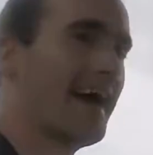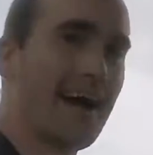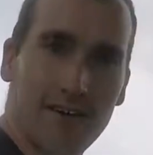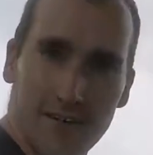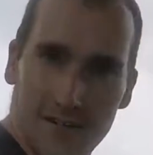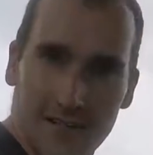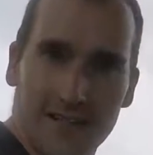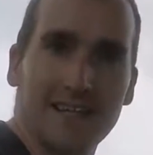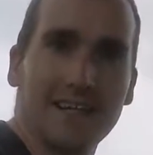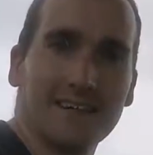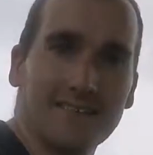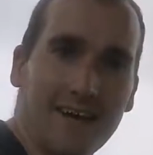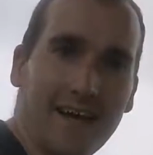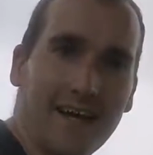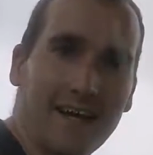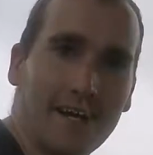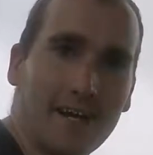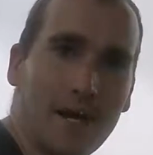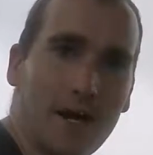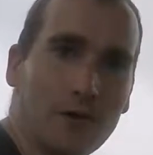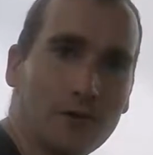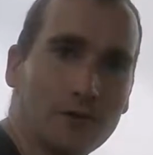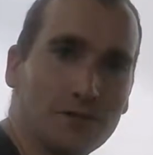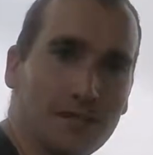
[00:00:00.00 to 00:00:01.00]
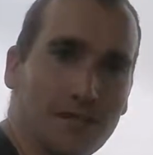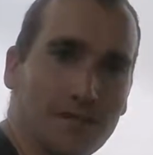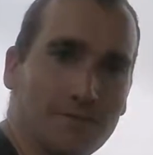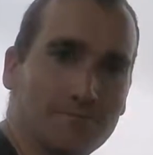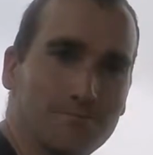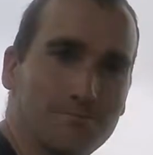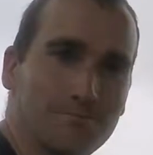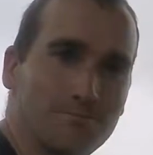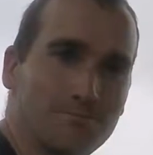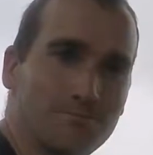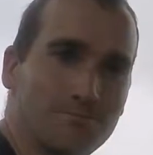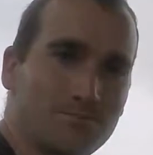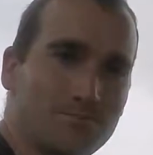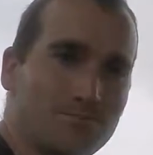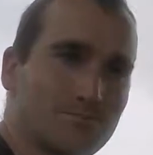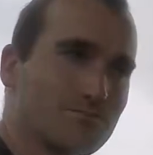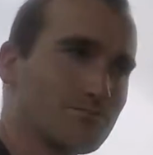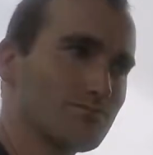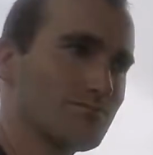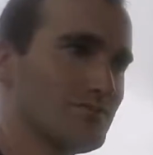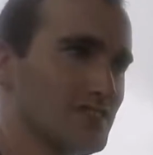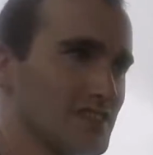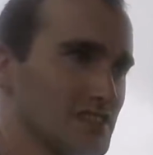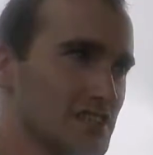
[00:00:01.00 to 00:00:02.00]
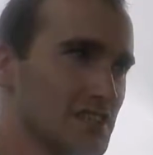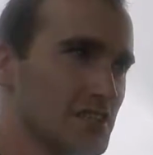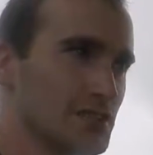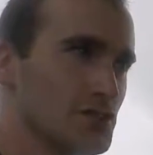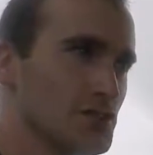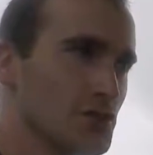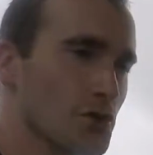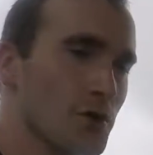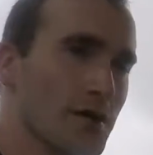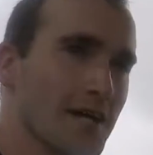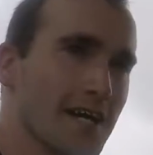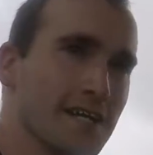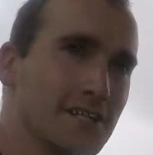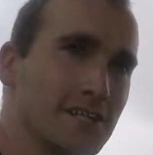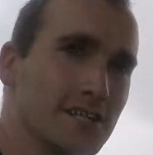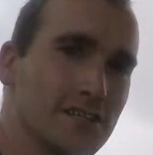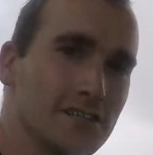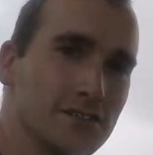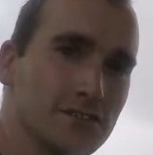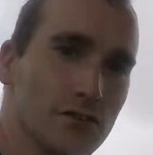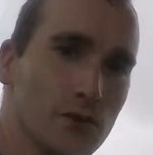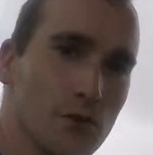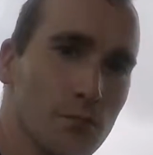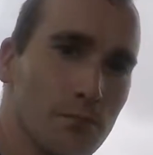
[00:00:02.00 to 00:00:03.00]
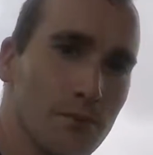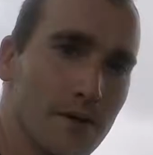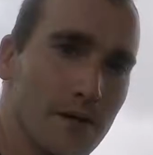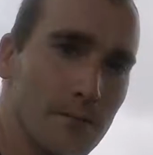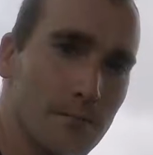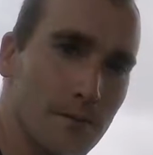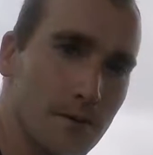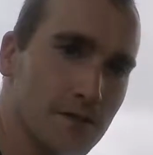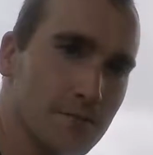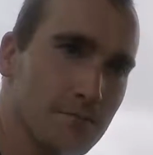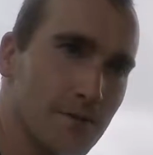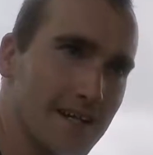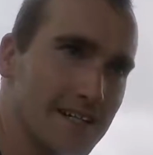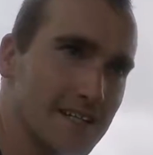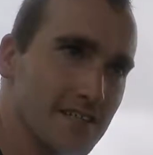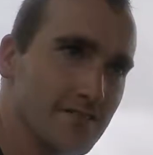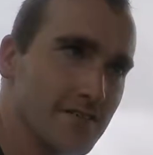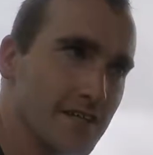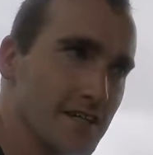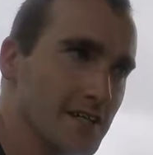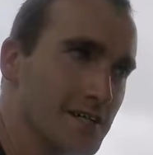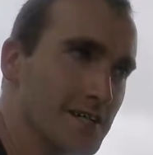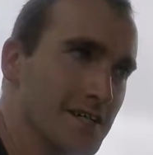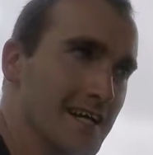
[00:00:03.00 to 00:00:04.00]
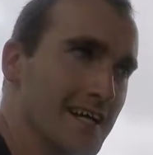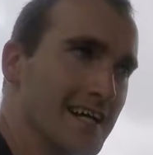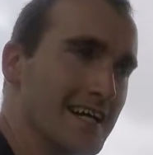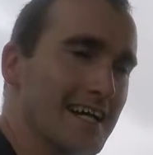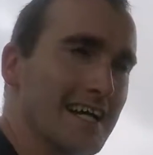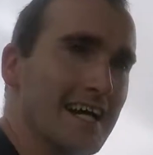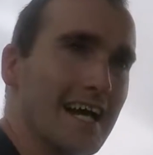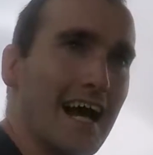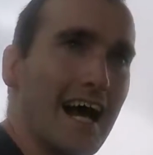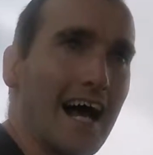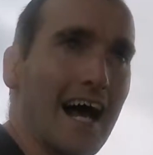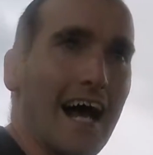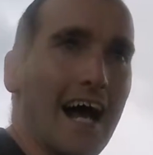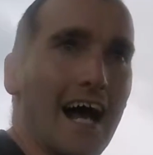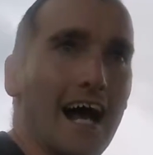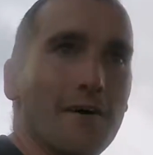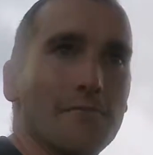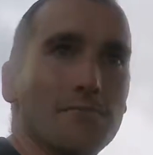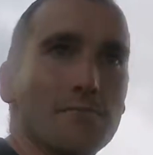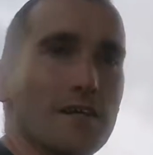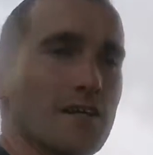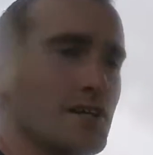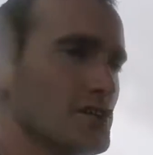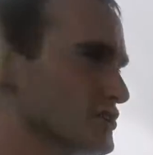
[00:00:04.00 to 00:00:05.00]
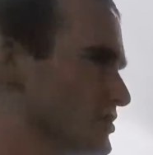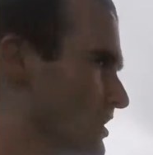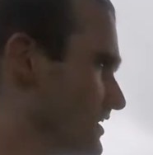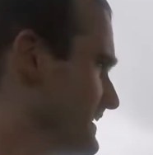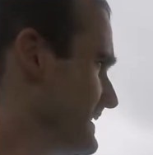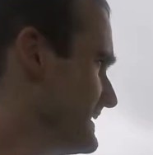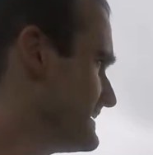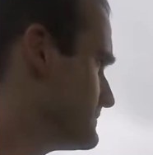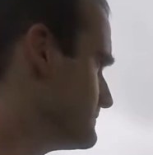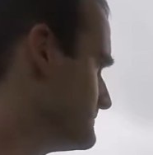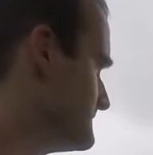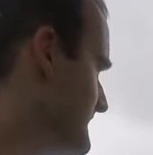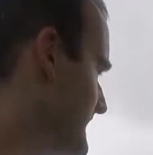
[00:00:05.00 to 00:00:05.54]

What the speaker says: out into the Atlantic Ocean. So again, just a little bit of perspective here. Starting to get some